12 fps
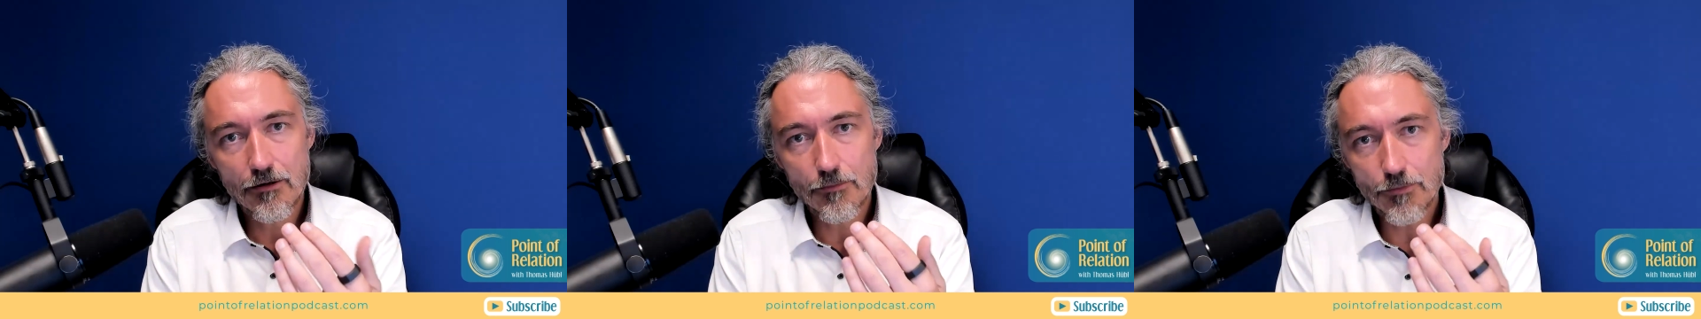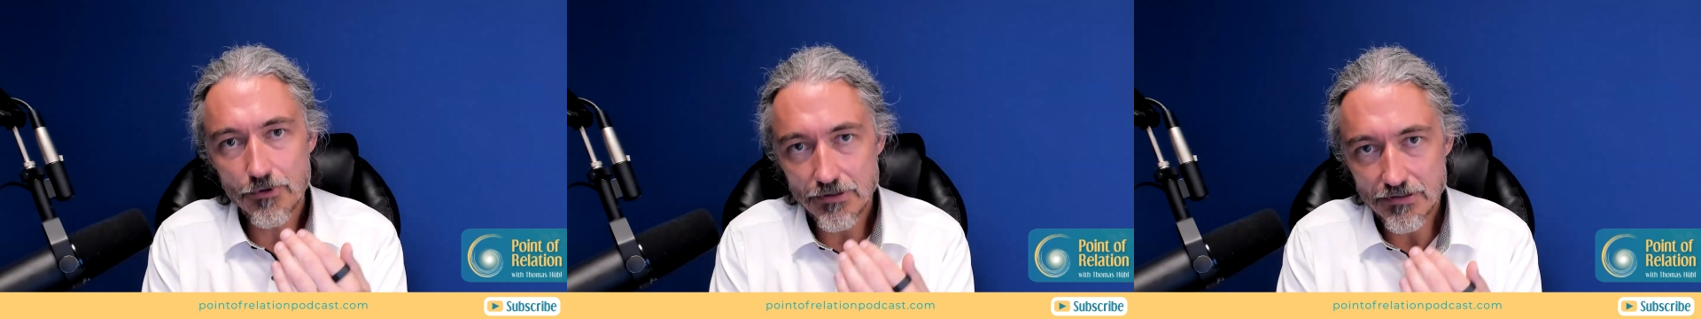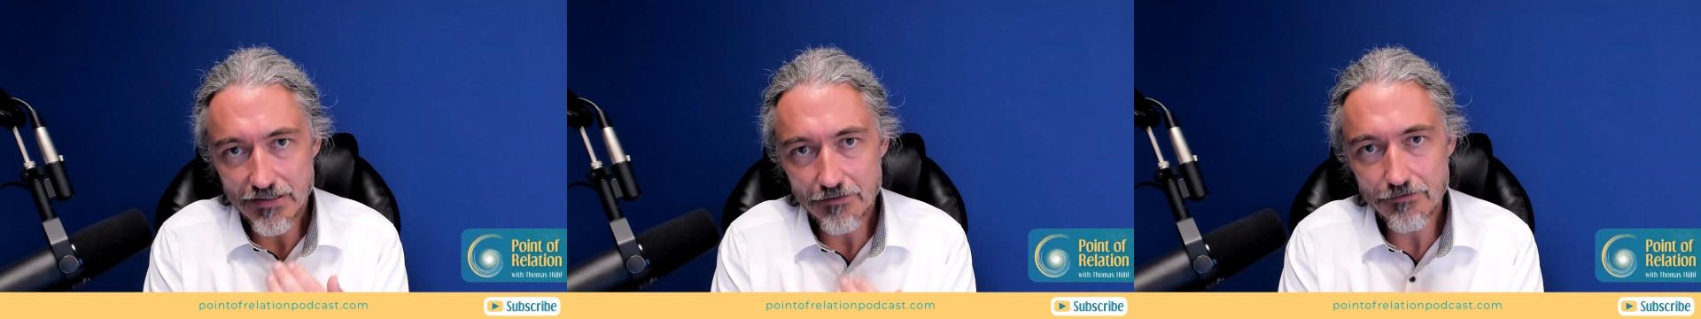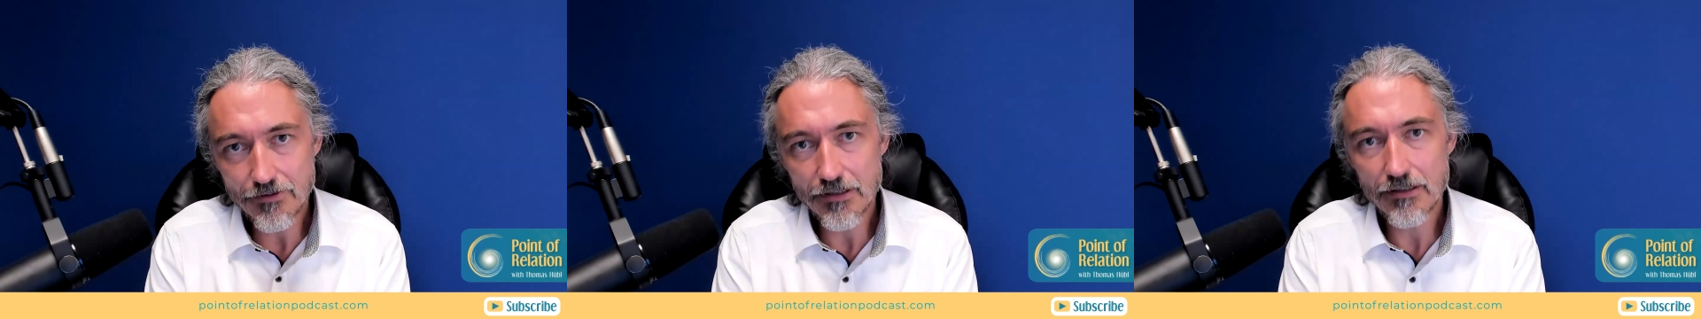more
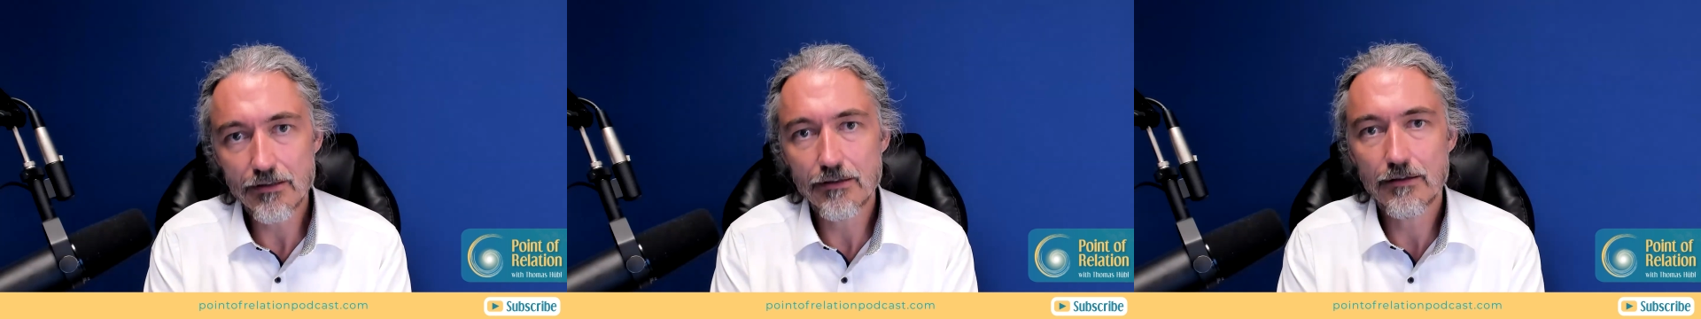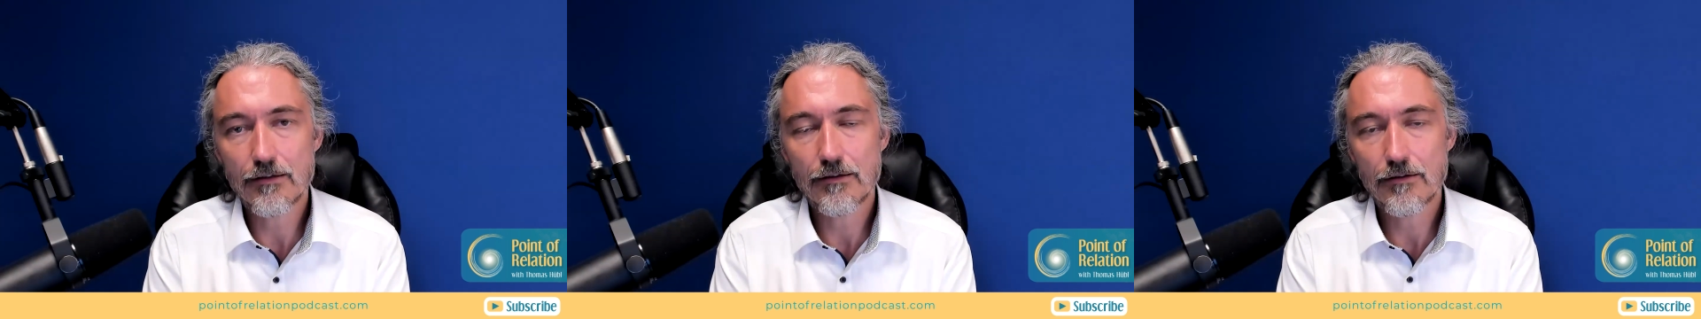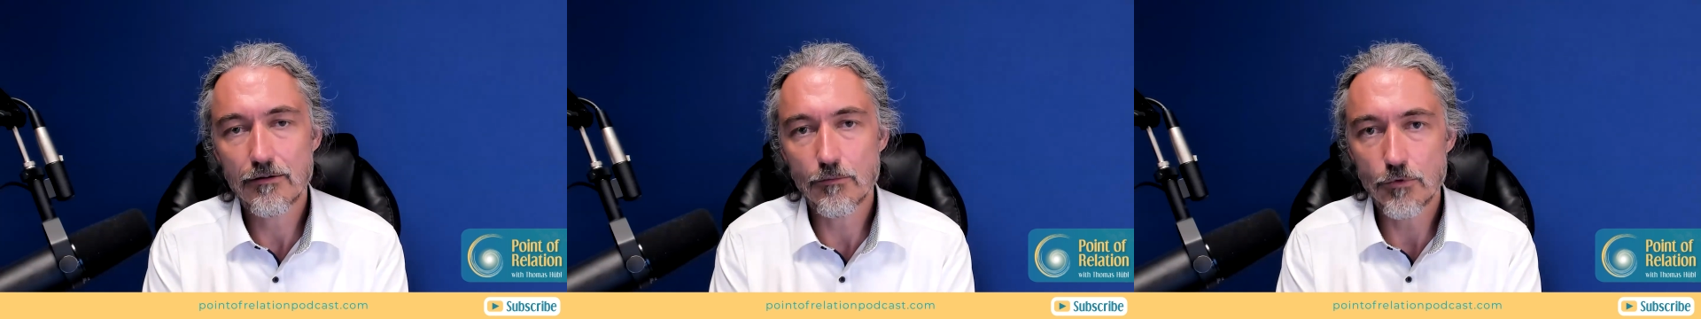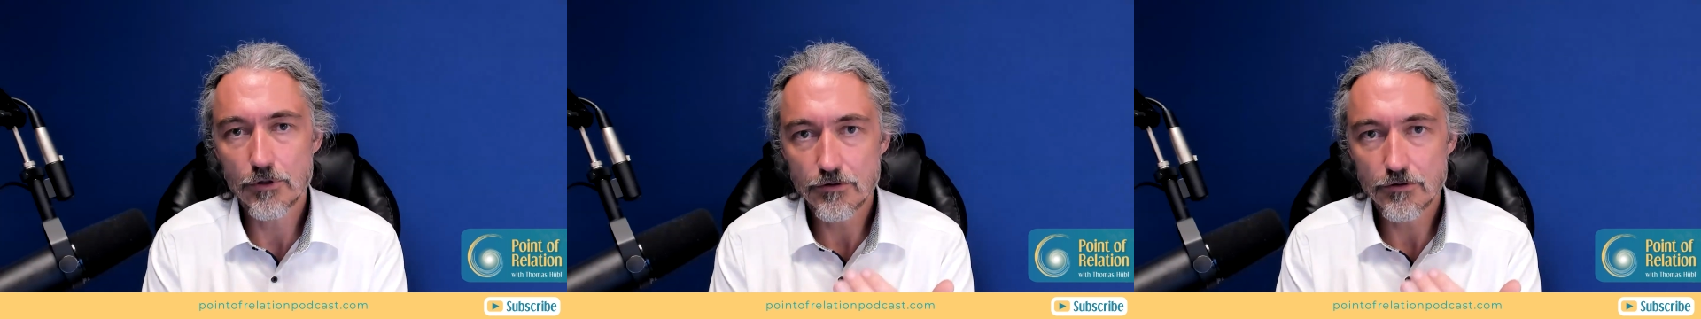safety more